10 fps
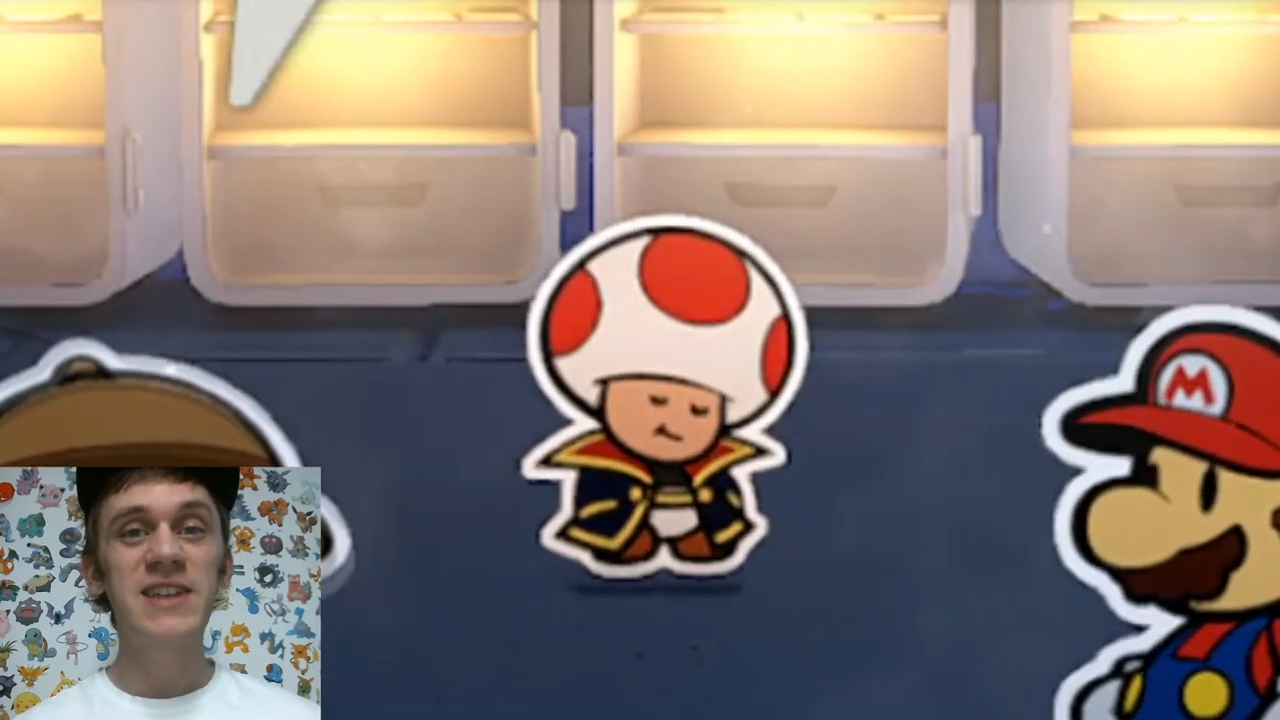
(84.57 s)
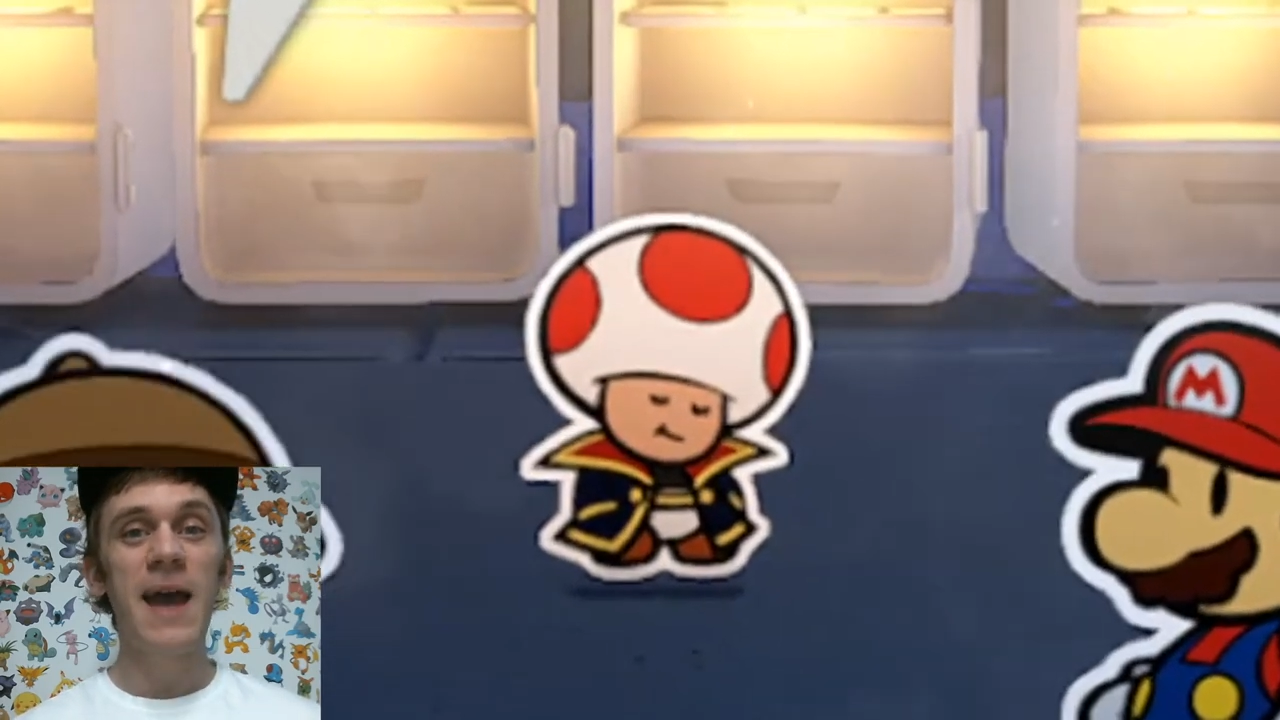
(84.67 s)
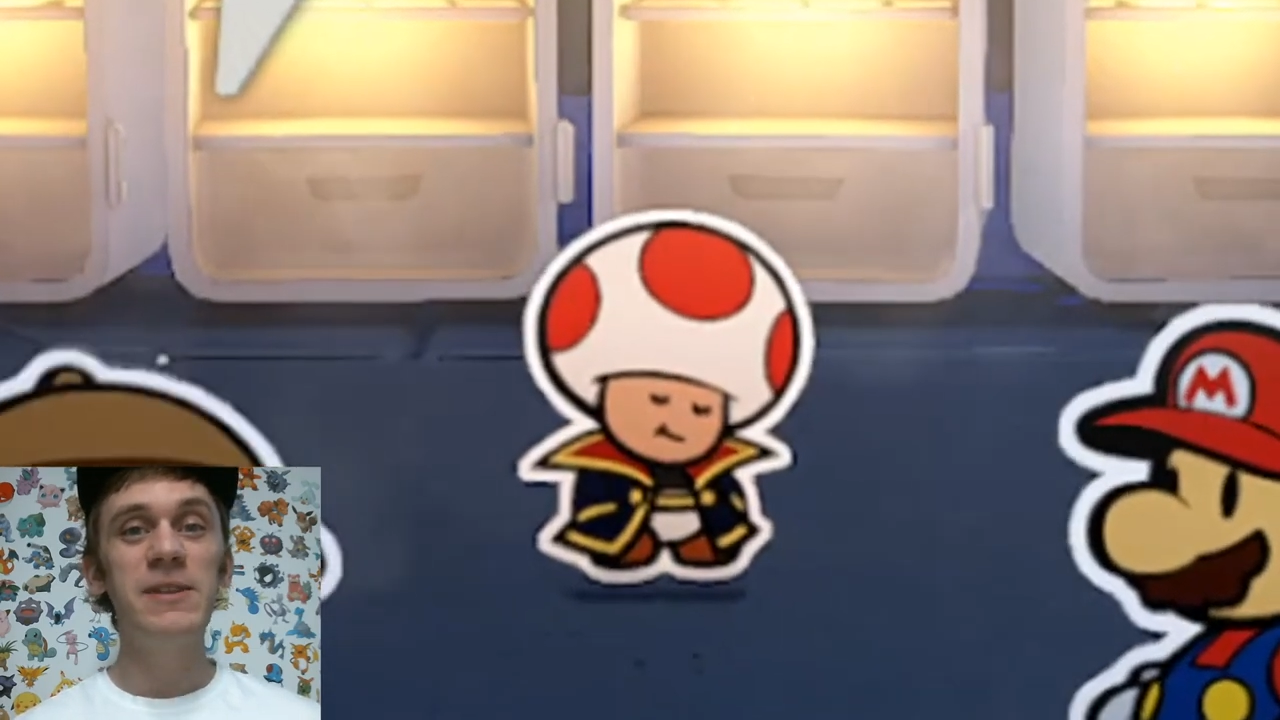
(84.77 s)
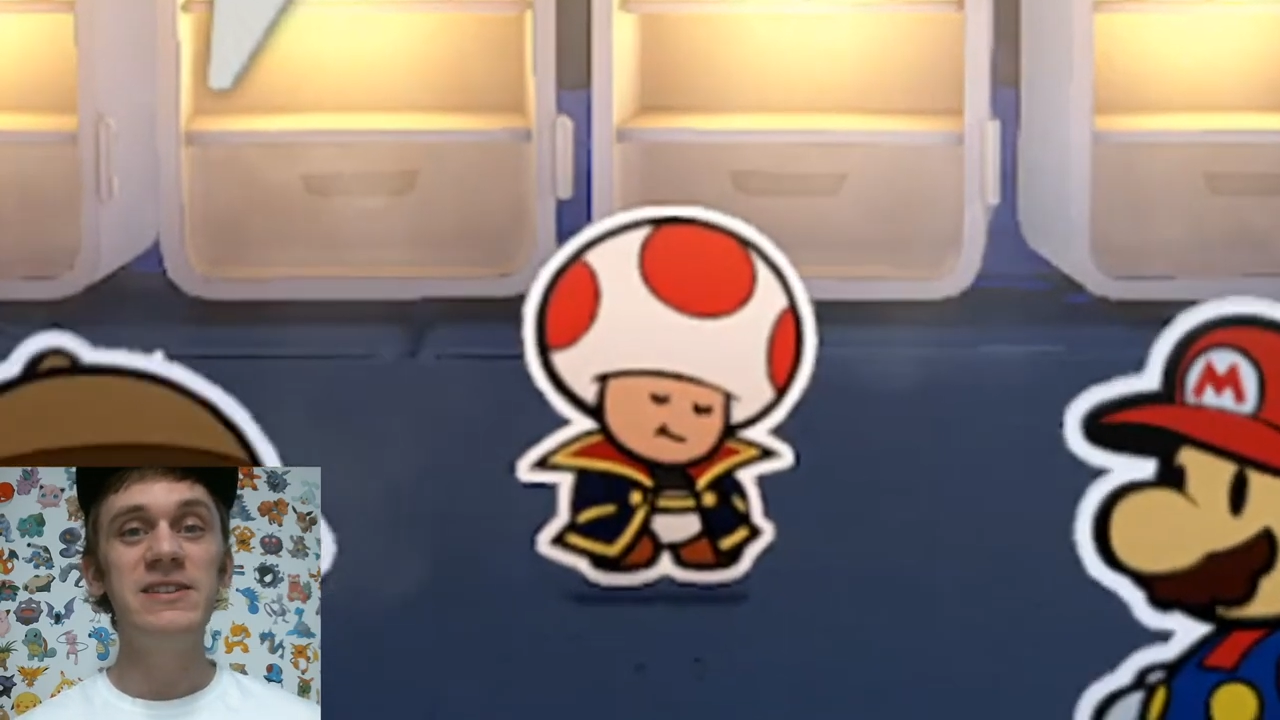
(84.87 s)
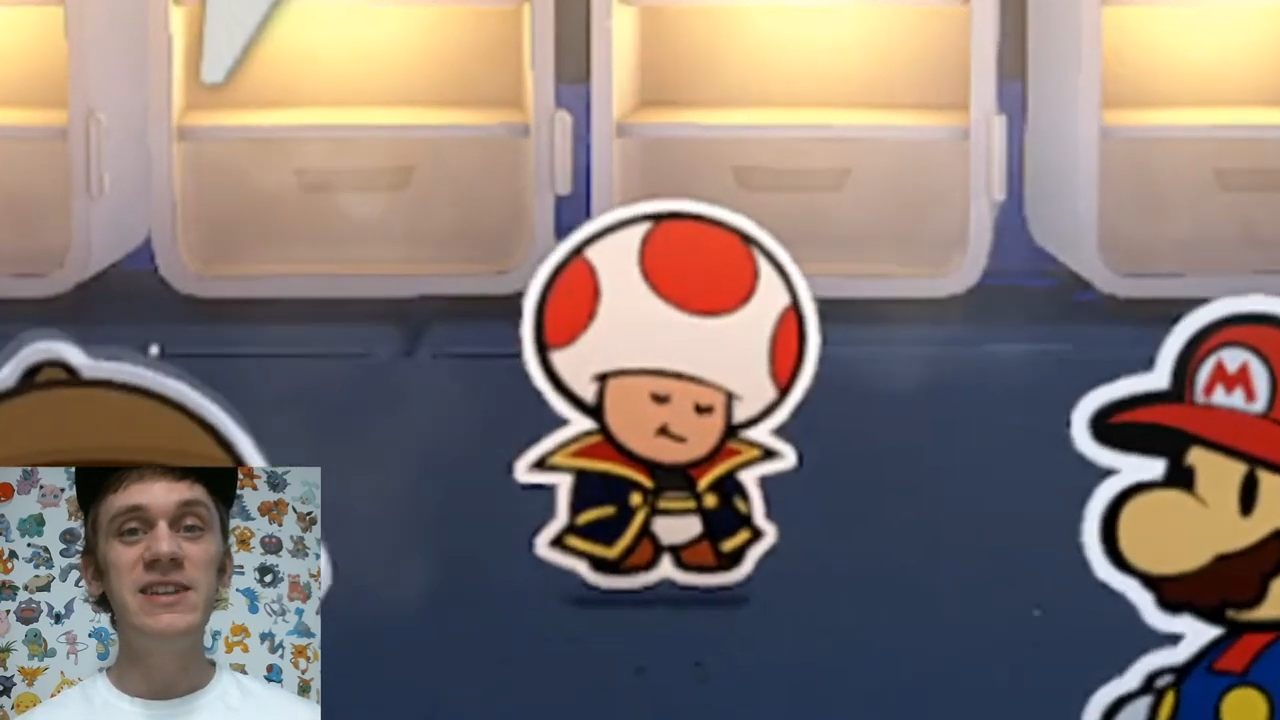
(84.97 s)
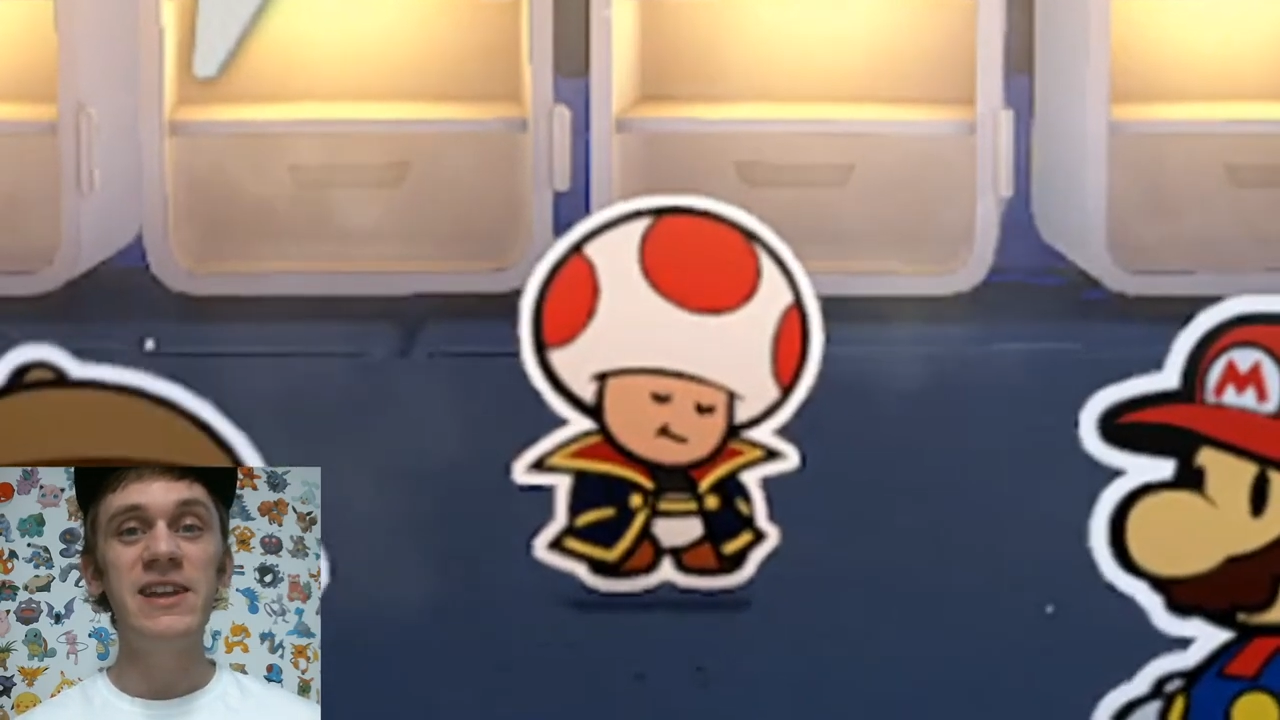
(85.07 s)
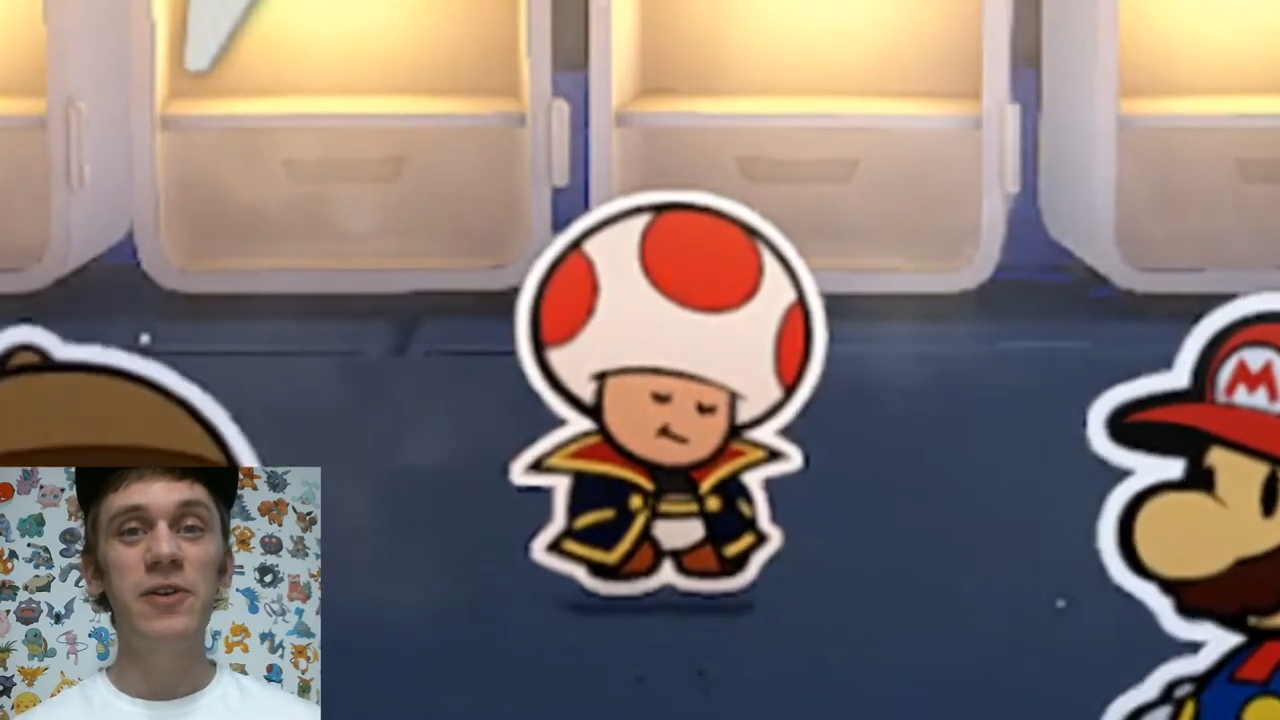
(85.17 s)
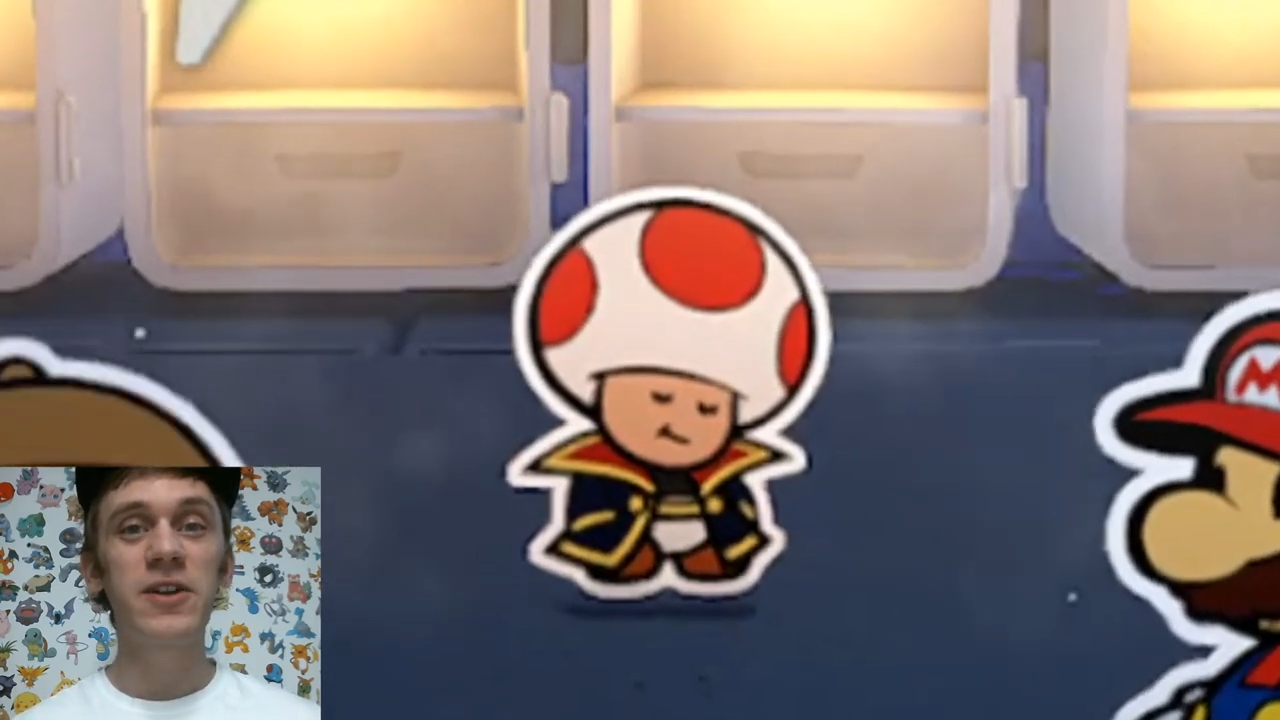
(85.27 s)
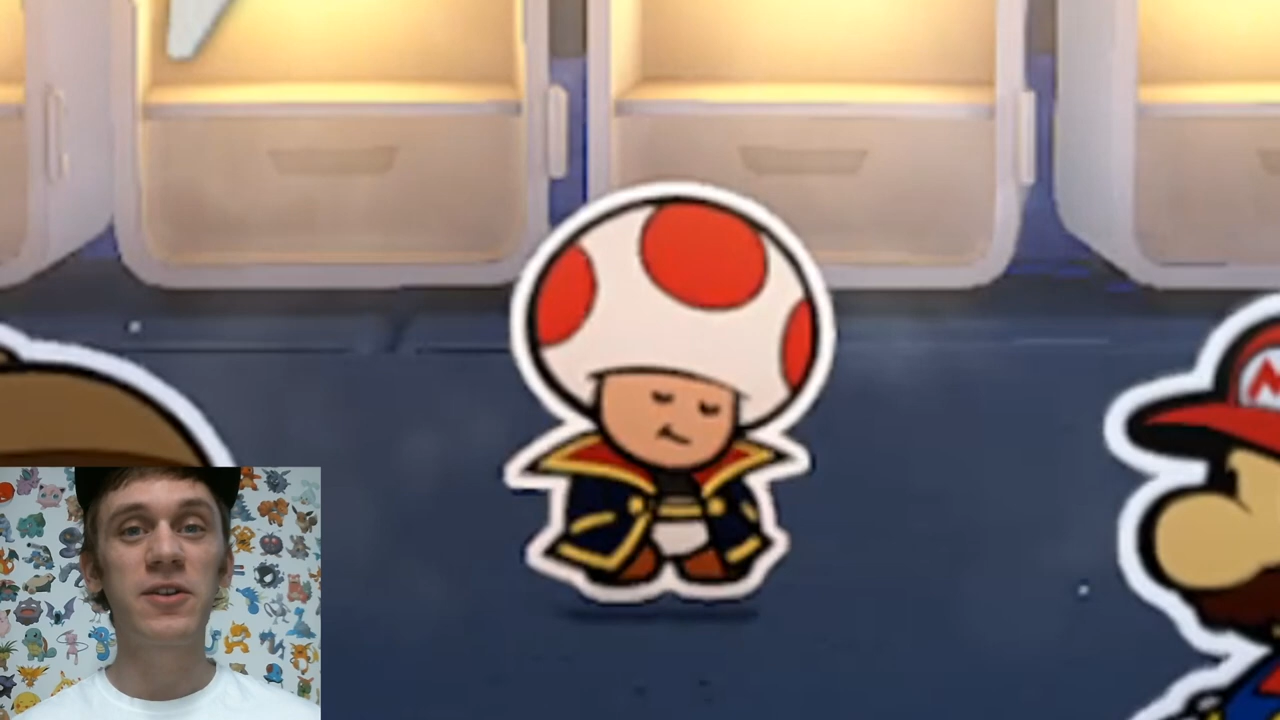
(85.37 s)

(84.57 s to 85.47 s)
Captain Toad a